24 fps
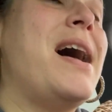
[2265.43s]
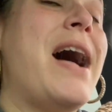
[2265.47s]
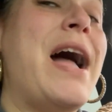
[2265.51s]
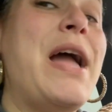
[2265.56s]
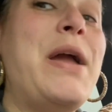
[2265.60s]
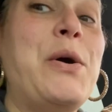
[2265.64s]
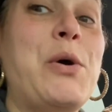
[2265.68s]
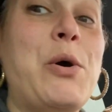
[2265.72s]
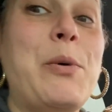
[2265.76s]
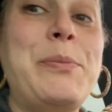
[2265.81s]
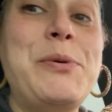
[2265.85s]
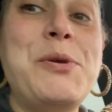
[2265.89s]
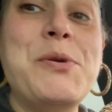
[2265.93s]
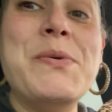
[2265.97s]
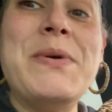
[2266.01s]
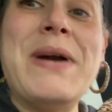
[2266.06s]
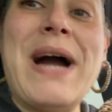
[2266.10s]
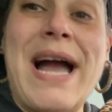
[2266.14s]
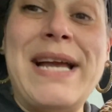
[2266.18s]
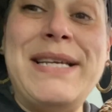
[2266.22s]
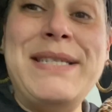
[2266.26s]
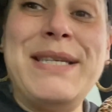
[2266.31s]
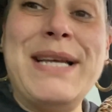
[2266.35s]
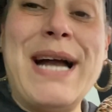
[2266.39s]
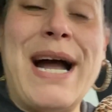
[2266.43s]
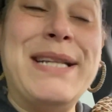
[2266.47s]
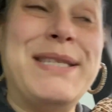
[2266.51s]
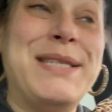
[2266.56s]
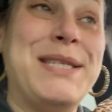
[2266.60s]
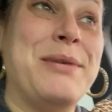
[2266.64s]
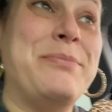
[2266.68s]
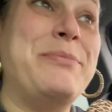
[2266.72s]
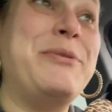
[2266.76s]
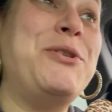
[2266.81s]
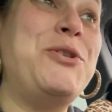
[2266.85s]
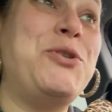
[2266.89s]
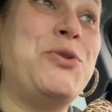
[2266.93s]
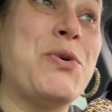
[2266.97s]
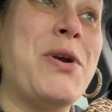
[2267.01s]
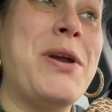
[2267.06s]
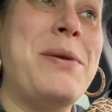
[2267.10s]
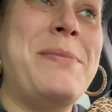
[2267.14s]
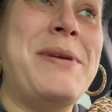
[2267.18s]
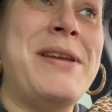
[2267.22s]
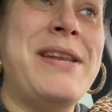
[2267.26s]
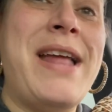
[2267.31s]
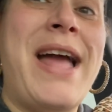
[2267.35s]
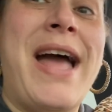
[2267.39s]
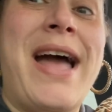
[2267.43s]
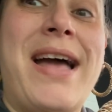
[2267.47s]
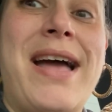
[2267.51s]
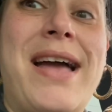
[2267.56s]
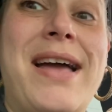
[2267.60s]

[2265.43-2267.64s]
I hope you guys got some enjoyment.